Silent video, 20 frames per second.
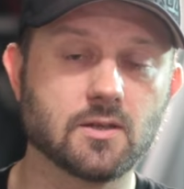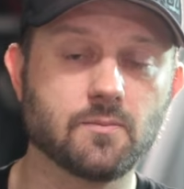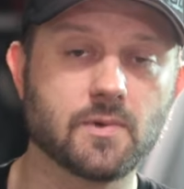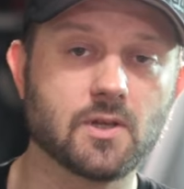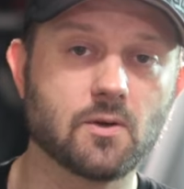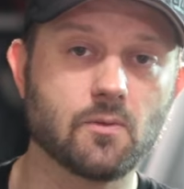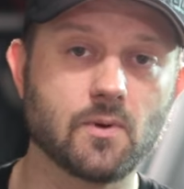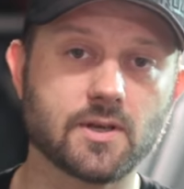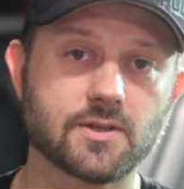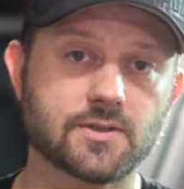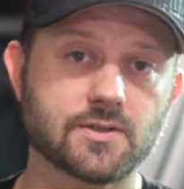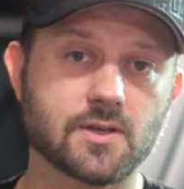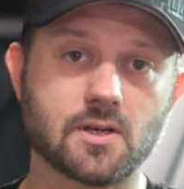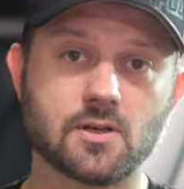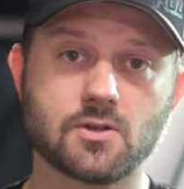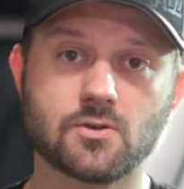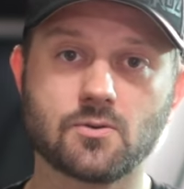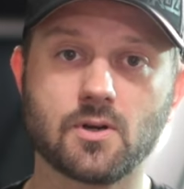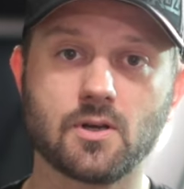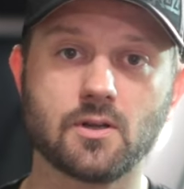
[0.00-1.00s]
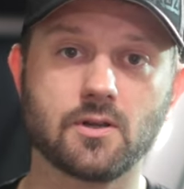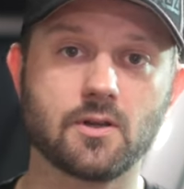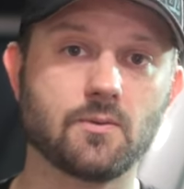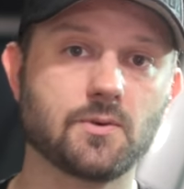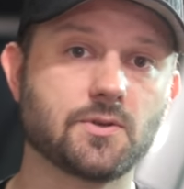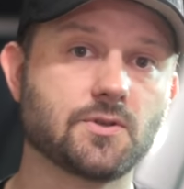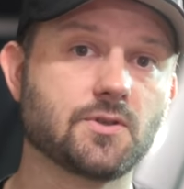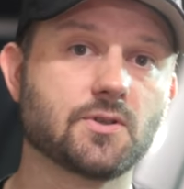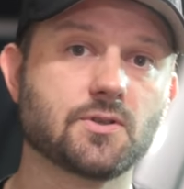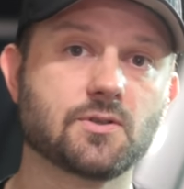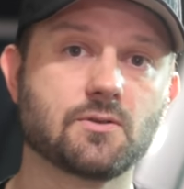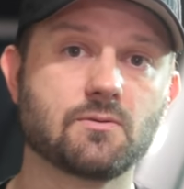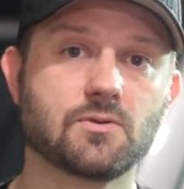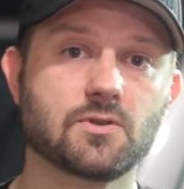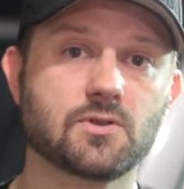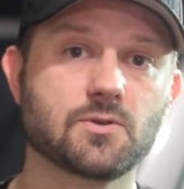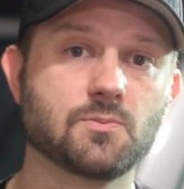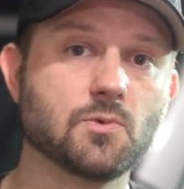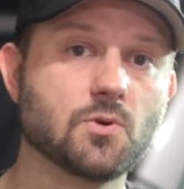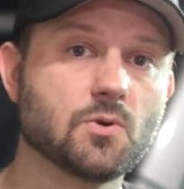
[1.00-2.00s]
the Midwest on a trail that was just
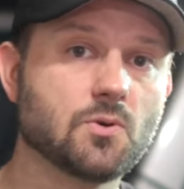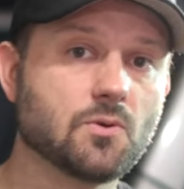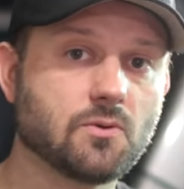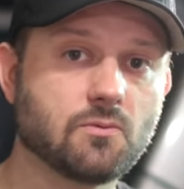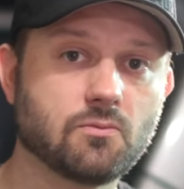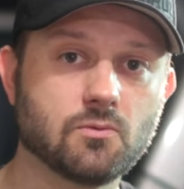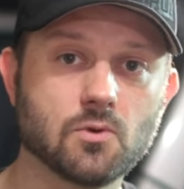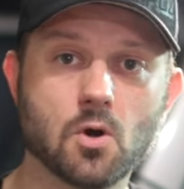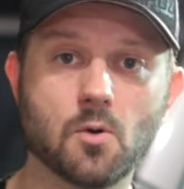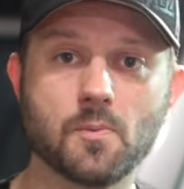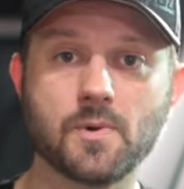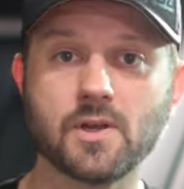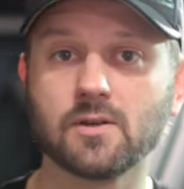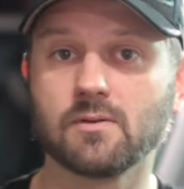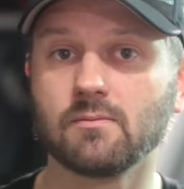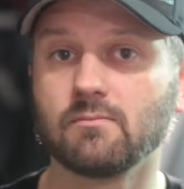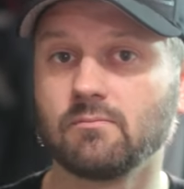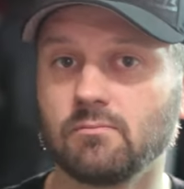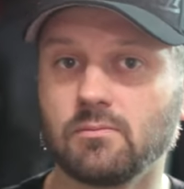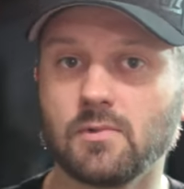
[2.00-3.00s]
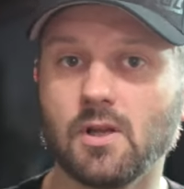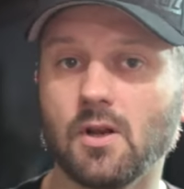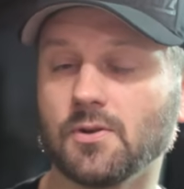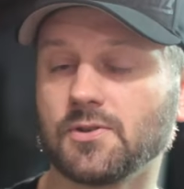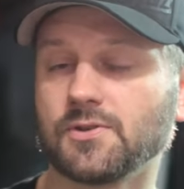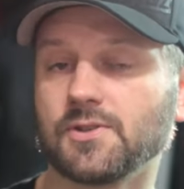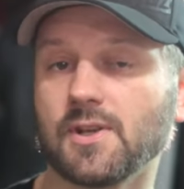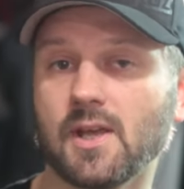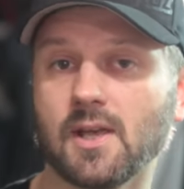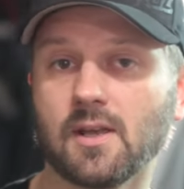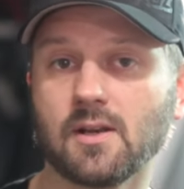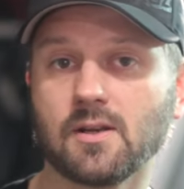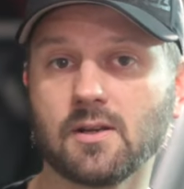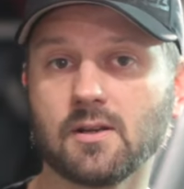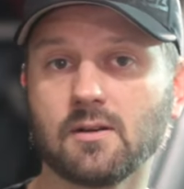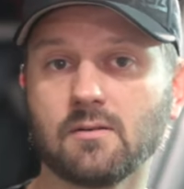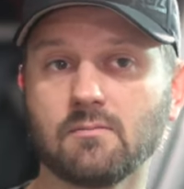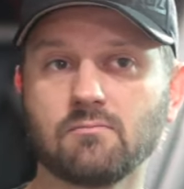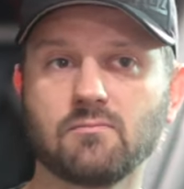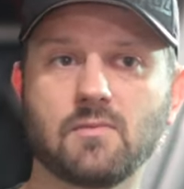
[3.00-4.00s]
smooth, loamy, you know, sand
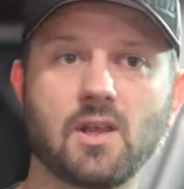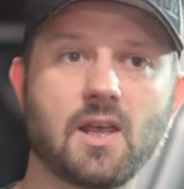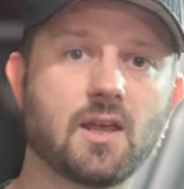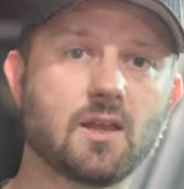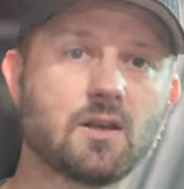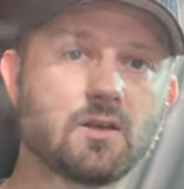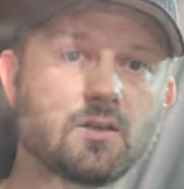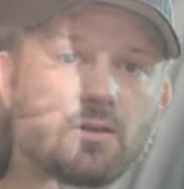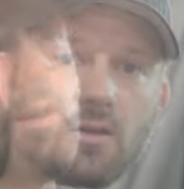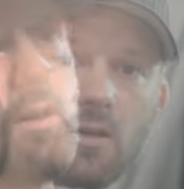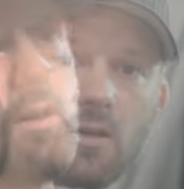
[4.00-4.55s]
and